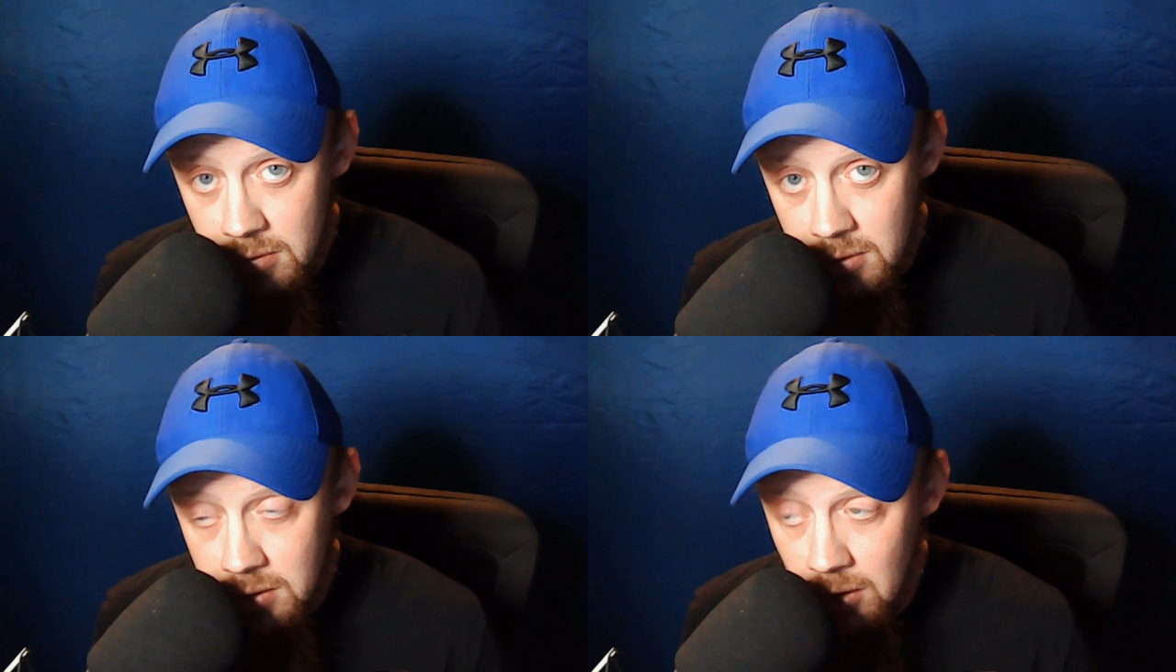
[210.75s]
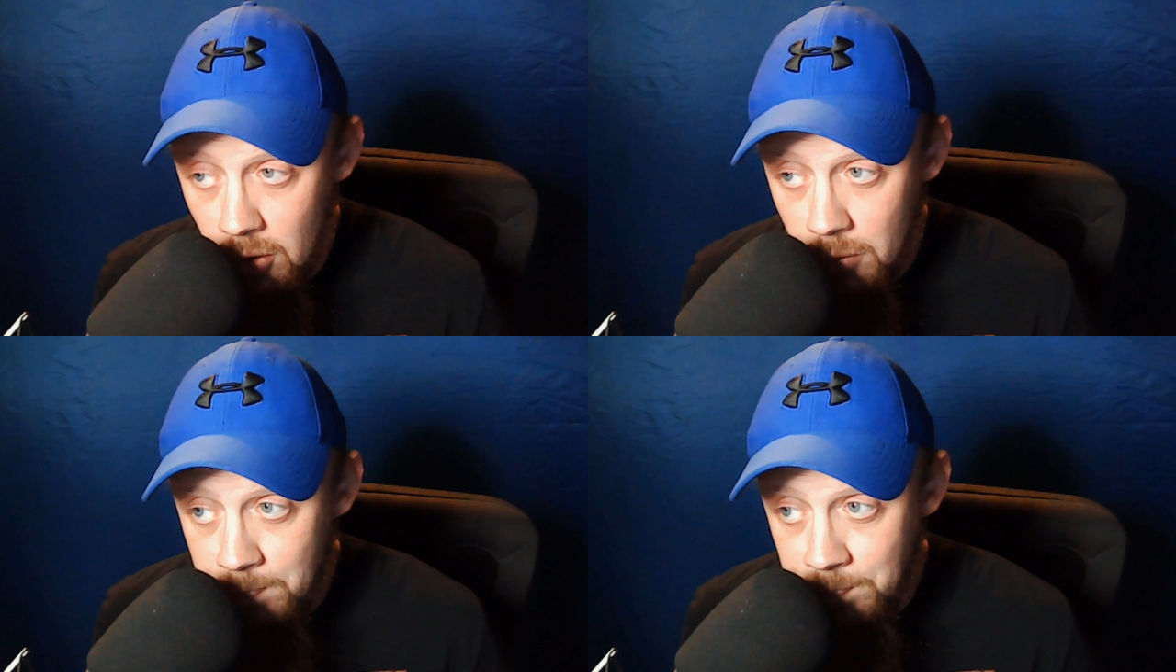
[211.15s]
So
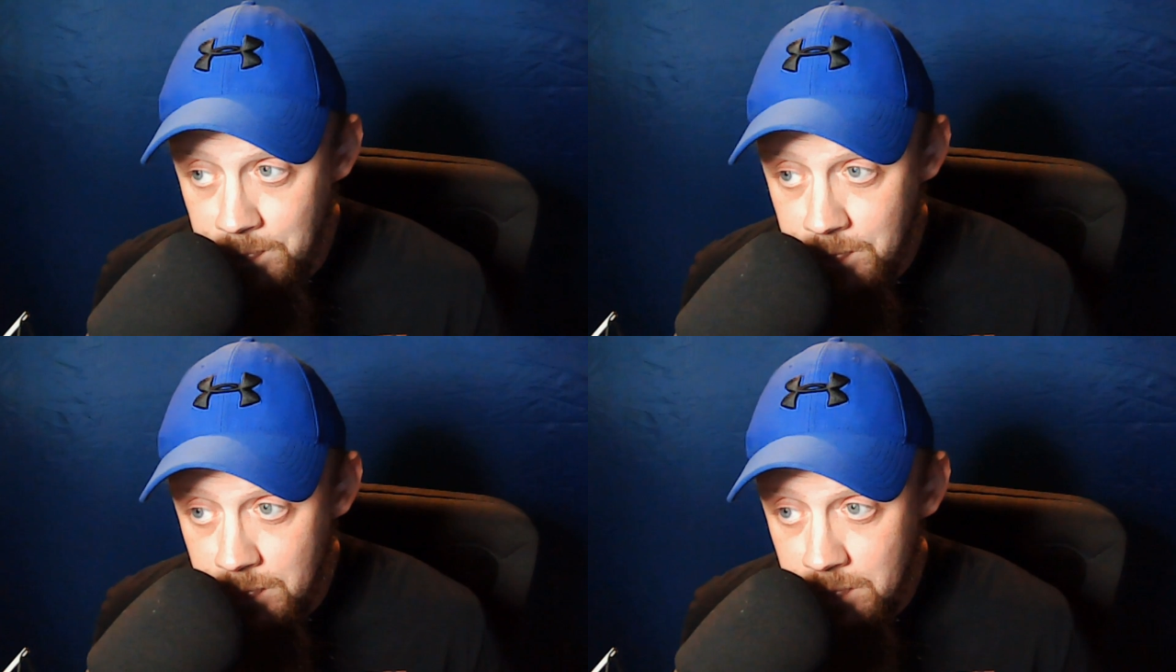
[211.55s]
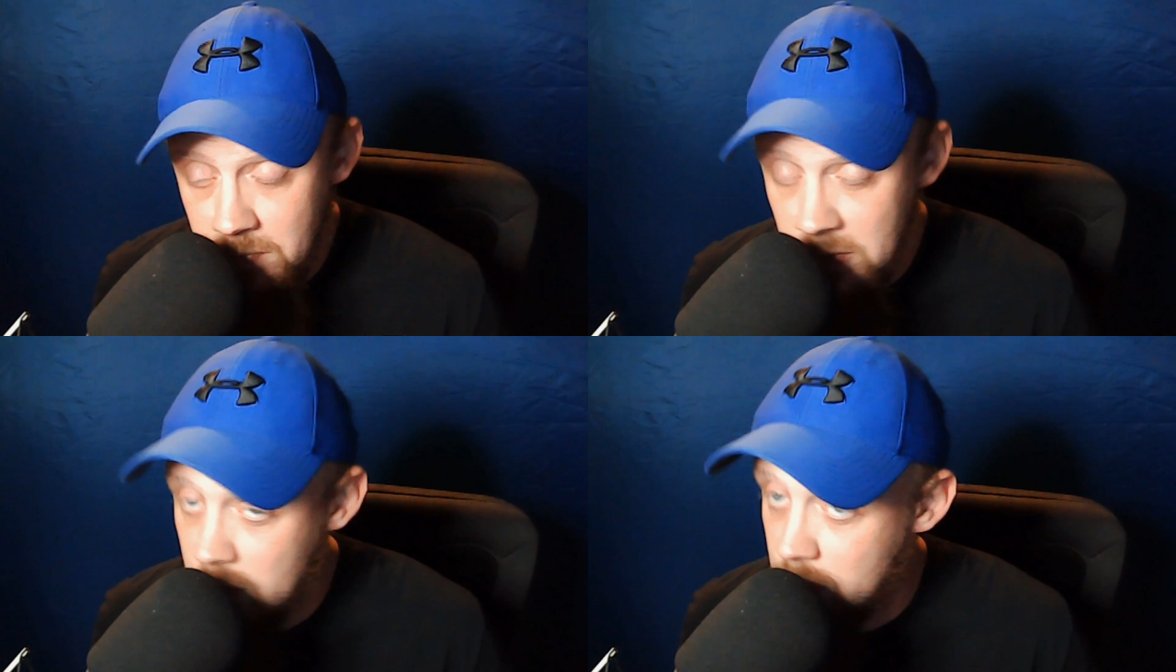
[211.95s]

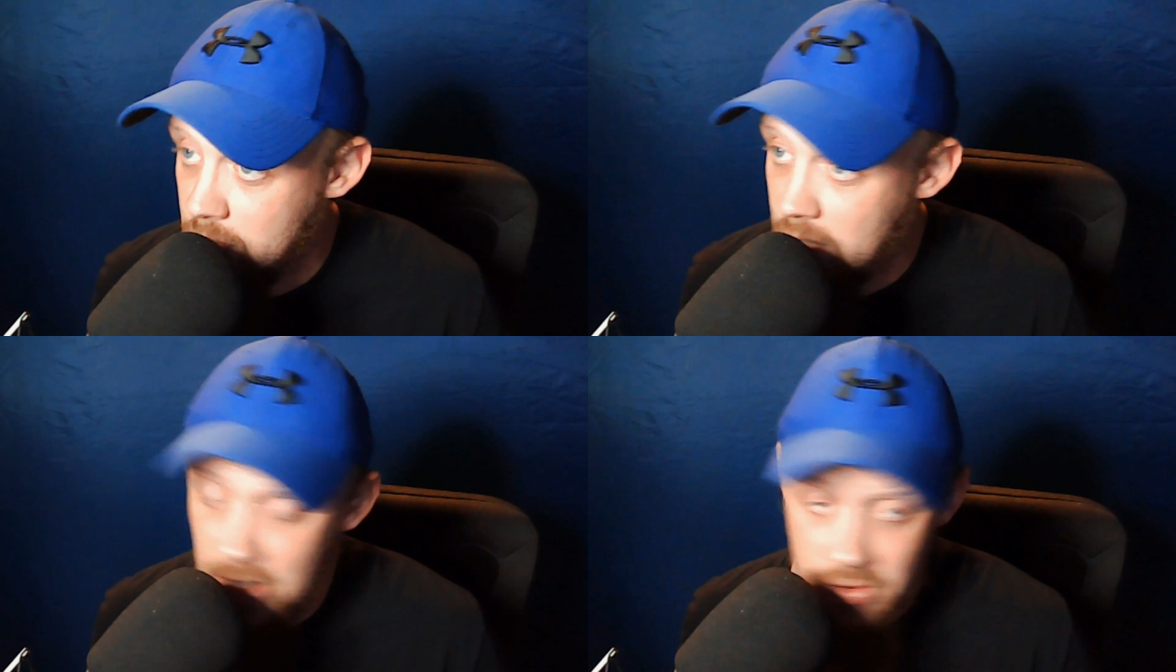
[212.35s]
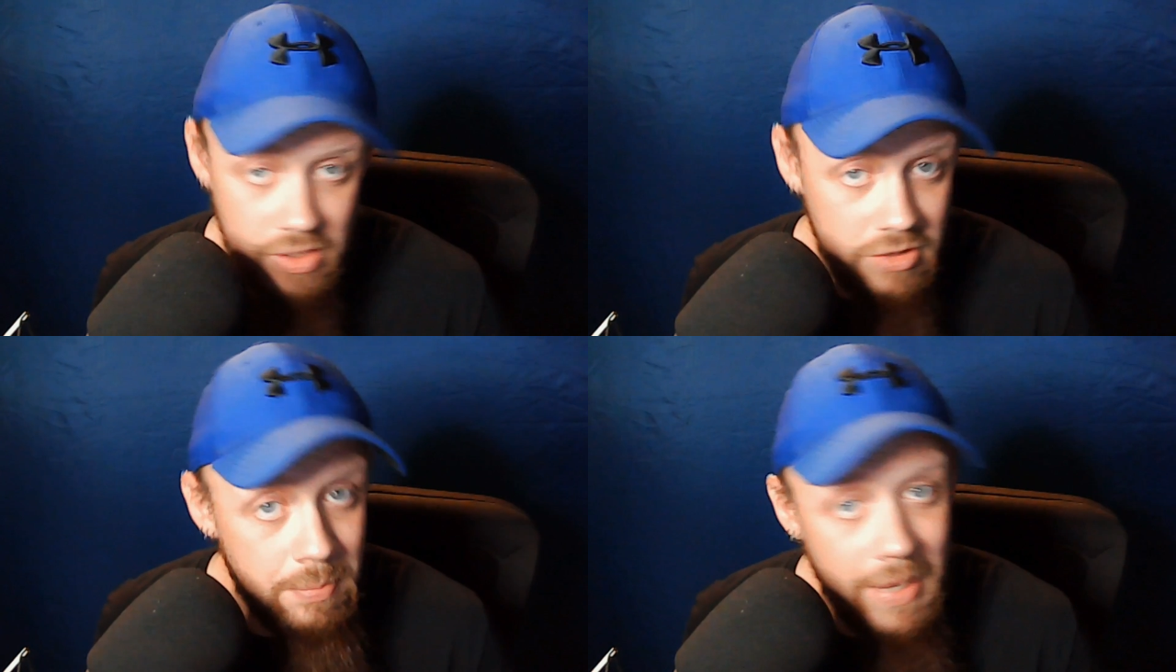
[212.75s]
you got to
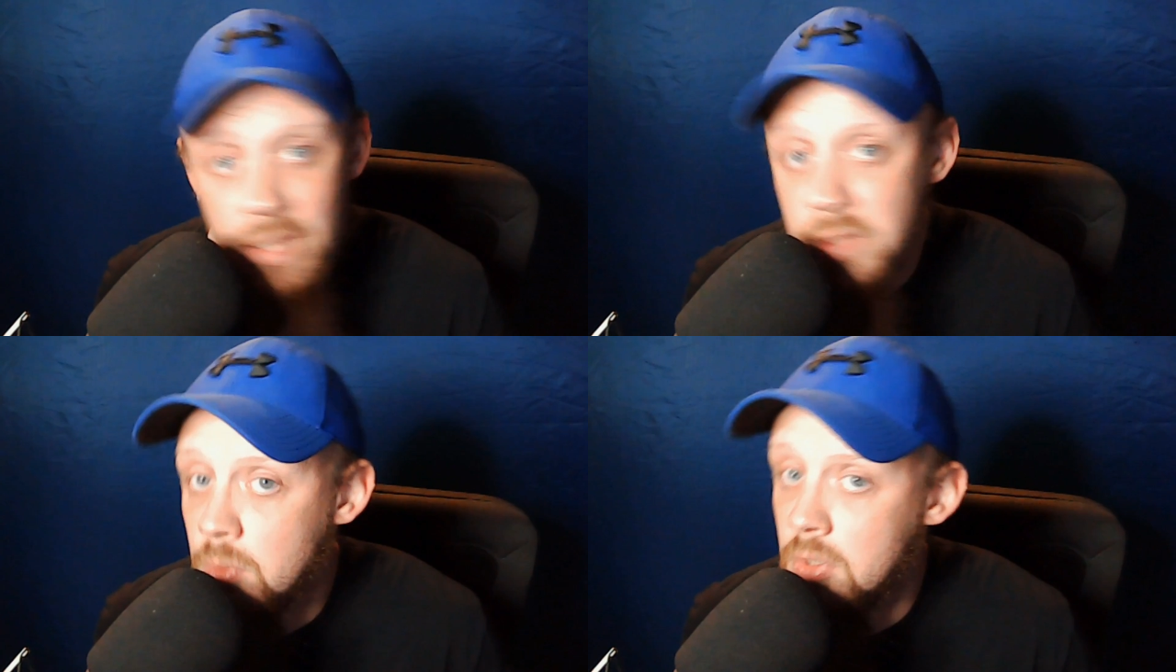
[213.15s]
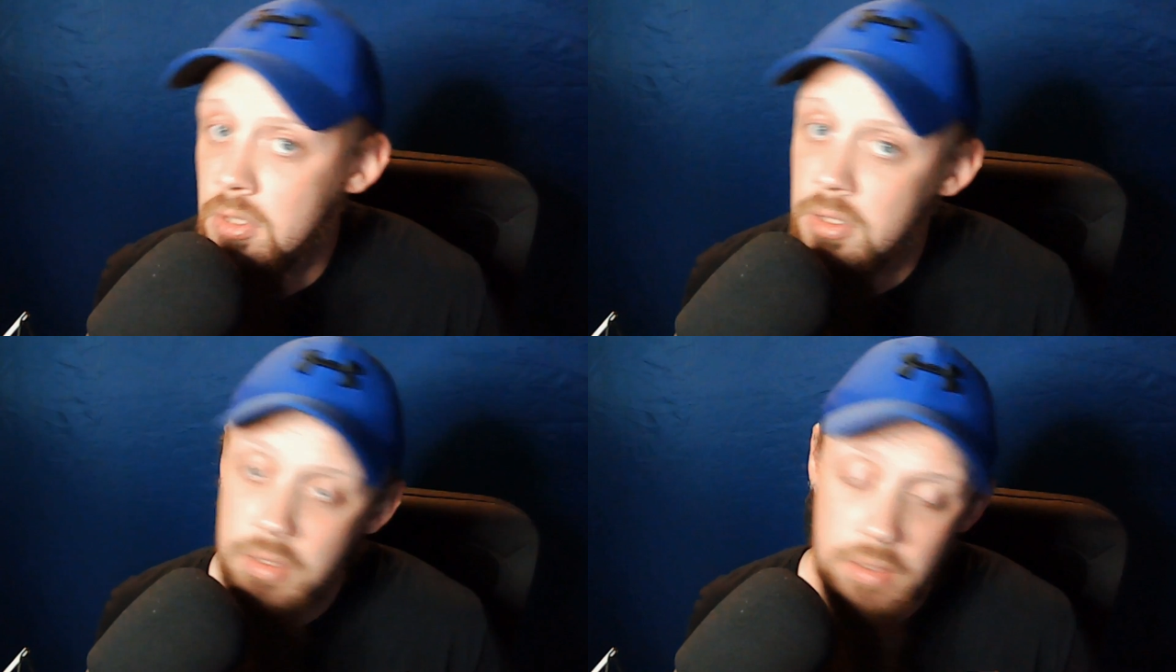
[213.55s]
change
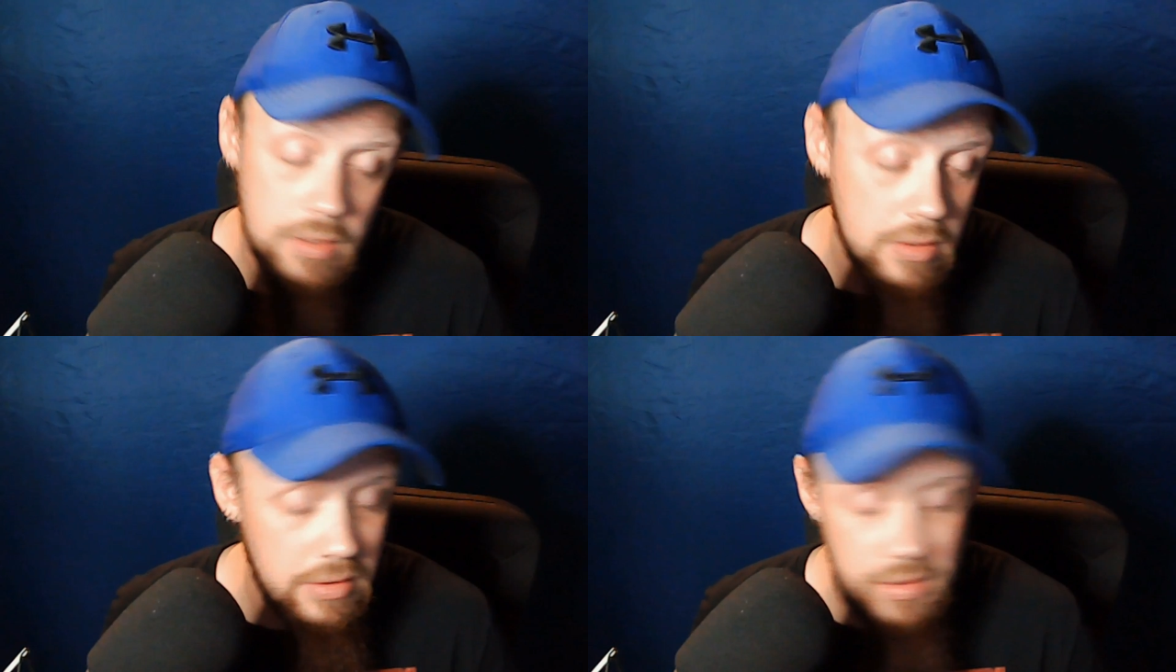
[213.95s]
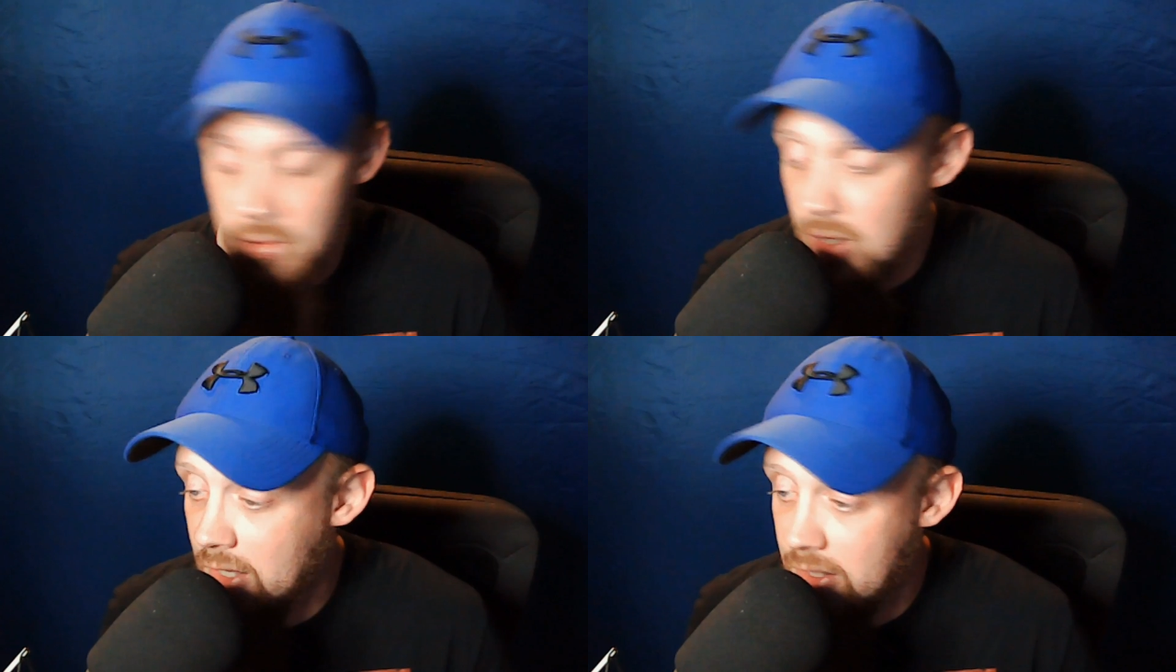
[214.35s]
passwords. You
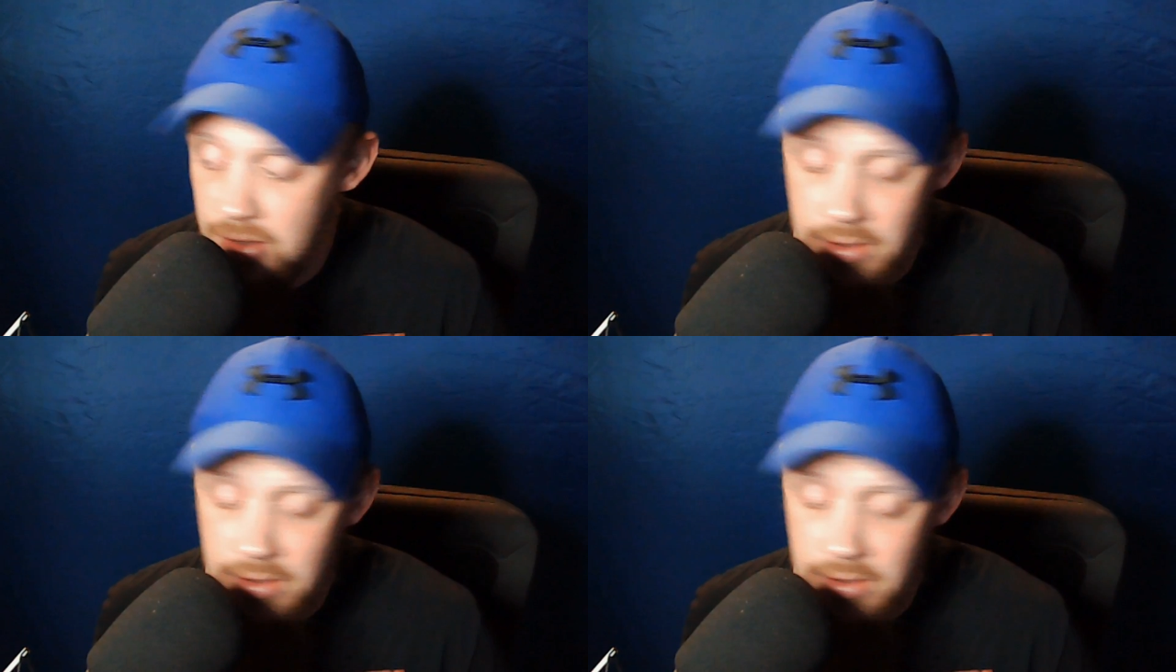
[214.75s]
got to,